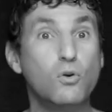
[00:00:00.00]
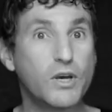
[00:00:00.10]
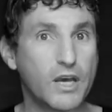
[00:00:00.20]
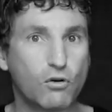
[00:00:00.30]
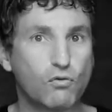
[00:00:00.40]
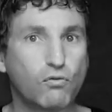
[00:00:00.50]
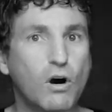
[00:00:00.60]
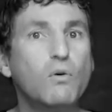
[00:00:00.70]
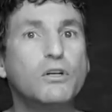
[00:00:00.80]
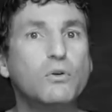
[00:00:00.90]
you can
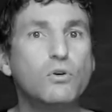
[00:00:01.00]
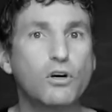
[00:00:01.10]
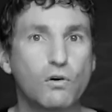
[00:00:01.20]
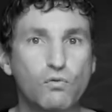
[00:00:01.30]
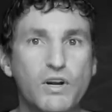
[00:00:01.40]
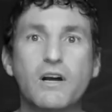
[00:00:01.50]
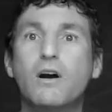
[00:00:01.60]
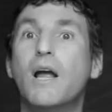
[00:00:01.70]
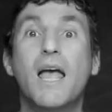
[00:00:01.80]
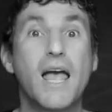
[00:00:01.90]
grow a new
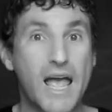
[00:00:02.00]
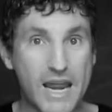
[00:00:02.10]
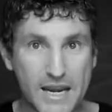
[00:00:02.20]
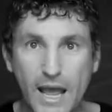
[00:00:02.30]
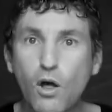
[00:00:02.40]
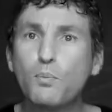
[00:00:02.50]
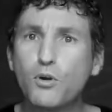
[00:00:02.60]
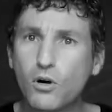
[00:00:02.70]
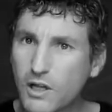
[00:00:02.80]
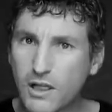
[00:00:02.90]
career and help
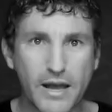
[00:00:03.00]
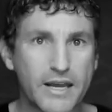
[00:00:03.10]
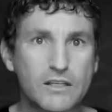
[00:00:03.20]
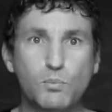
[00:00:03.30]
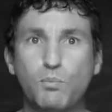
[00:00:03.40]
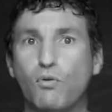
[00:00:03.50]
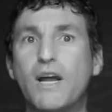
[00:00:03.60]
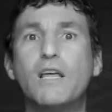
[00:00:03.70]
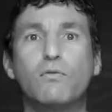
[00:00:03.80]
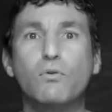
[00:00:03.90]
your clients
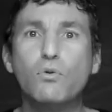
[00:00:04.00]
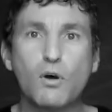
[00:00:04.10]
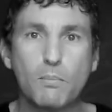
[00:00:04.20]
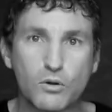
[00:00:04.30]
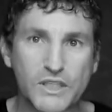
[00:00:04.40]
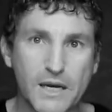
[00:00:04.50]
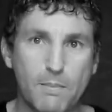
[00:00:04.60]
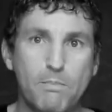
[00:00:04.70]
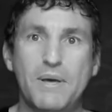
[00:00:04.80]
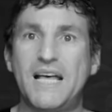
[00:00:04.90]
break through the most
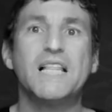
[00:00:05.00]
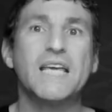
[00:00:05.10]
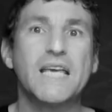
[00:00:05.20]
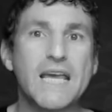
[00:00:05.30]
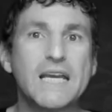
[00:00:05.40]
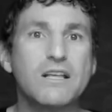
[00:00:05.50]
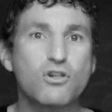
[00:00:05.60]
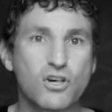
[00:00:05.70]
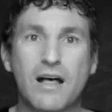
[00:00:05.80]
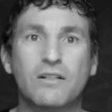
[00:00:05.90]
compelling eating
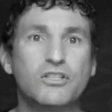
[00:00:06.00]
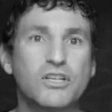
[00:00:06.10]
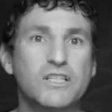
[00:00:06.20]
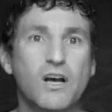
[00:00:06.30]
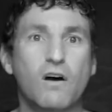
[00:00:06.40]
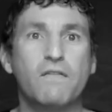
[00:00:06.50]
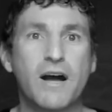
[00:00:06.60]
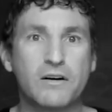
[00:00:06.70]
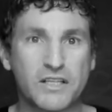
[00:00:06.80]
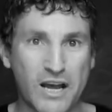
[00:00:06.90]
challenges of
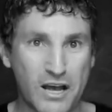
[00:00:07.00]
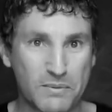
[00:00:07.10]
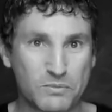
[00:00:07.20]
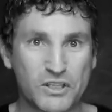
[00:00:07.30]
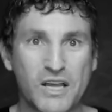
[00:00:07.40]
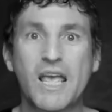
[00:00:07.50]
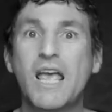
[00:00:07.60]
our times.